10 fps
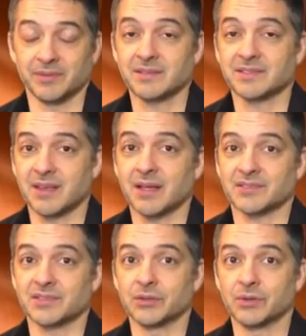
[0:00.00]
That
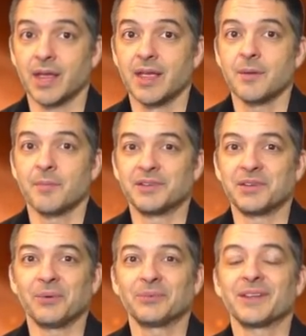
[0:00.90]
sucks, dude. But
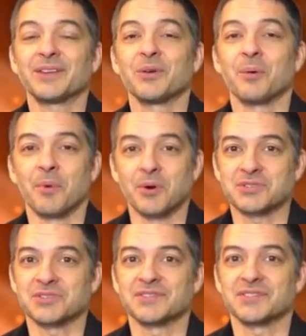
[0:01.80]
don't let your
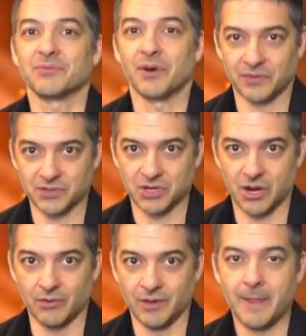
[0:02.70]
emotions run the
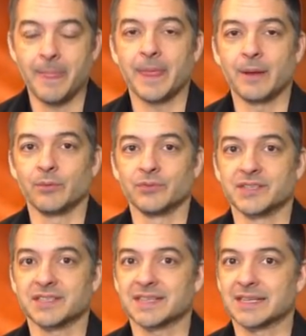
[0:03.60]
show. They will
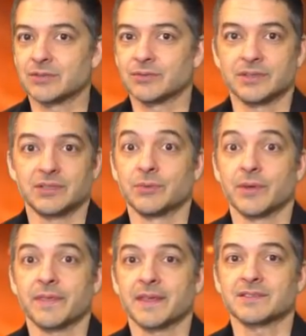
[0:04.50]
just send you into
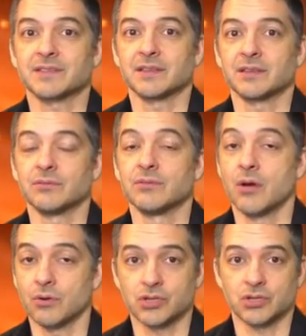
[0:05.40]
doing things that you
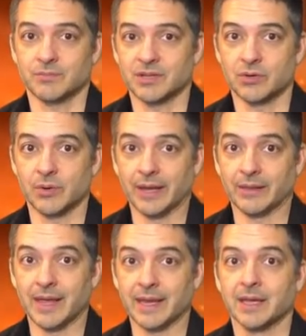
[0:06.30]
know you shouldn't be doing,
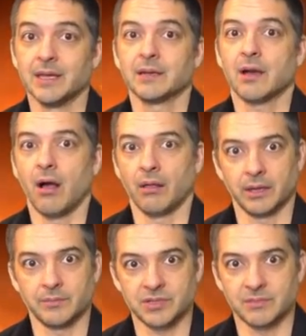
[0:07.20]
like
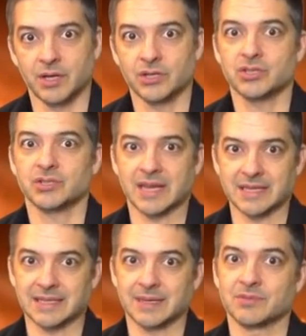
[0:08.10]
calling him too much,
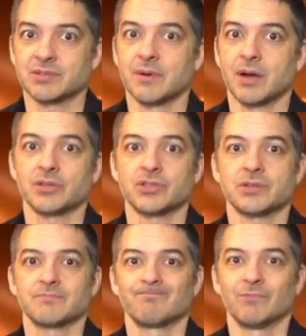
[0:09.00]
texting him too
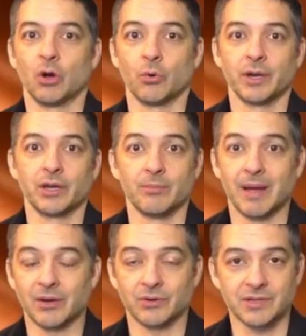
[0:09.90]
much, lowering your
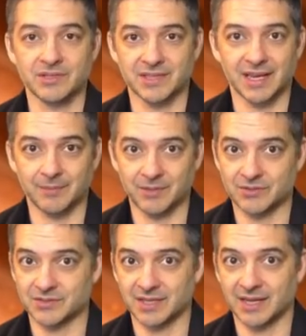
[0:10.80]
boundaries to get him
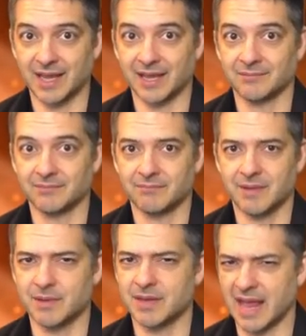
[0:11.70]
interested again,
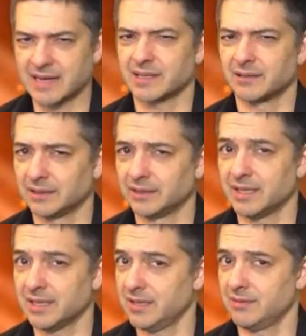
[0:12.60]
maybe acting a little
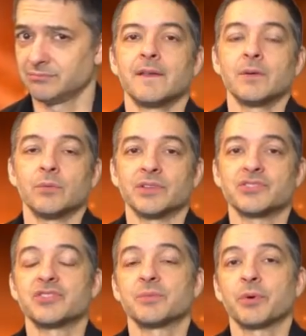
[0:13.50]
needy. Well,
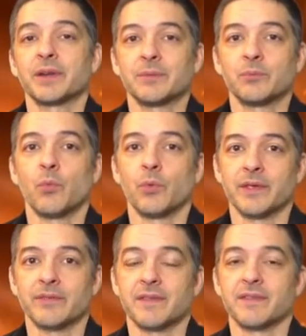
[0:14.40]
let's jump right in
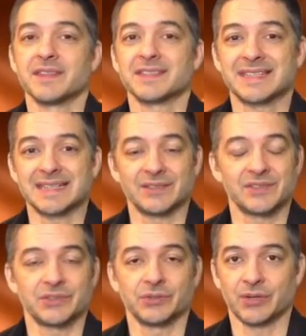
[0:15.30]
with the
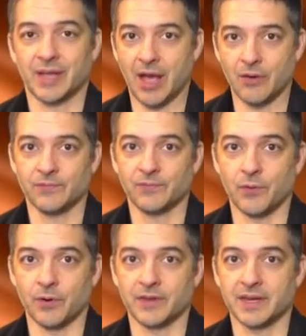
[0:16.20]
signals to look out
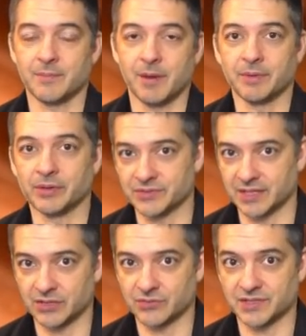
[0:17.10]
for that he might be
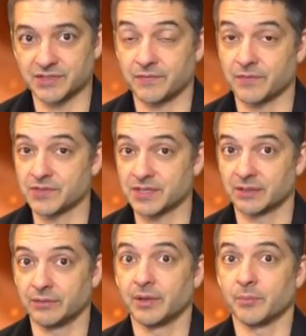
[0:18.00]
losing interest. The first
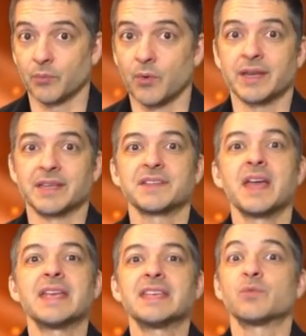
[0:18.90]
signal, number 1, is
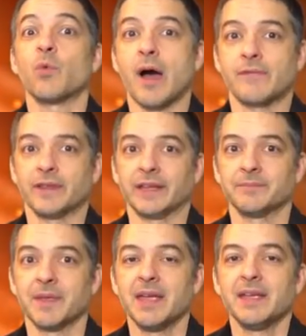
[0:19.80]
he's waffling.
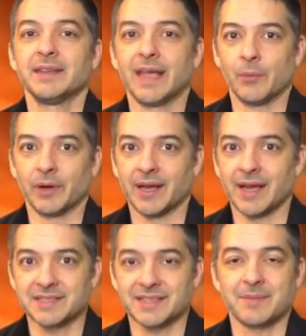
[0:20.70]
Yeah, when a
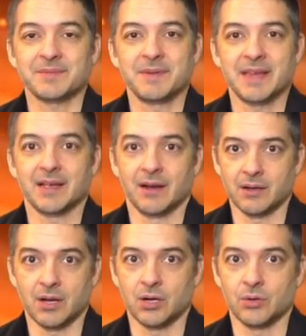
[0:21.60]
guy stops being
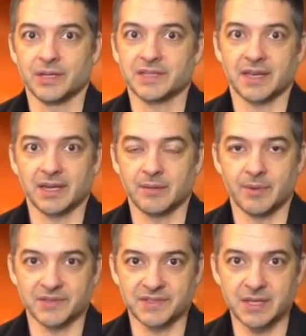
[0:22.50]
gung-ho and excited
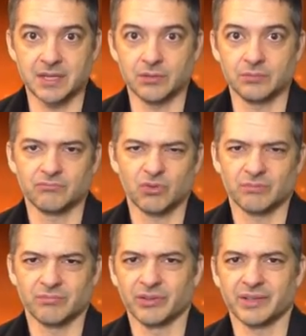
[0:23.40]
about seeing you,
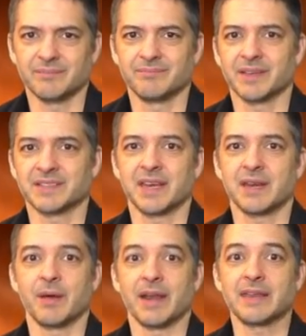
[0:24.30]
or really
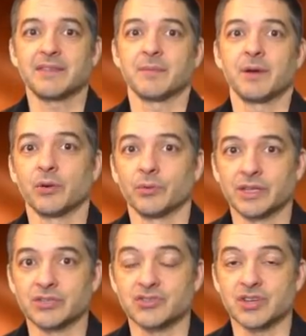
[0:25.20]
excited about anything about your
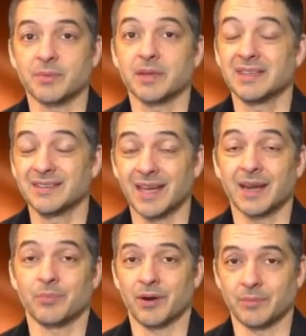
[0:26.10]
relationship, you
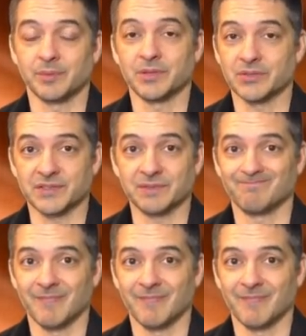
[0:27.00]
got a problem, Houston.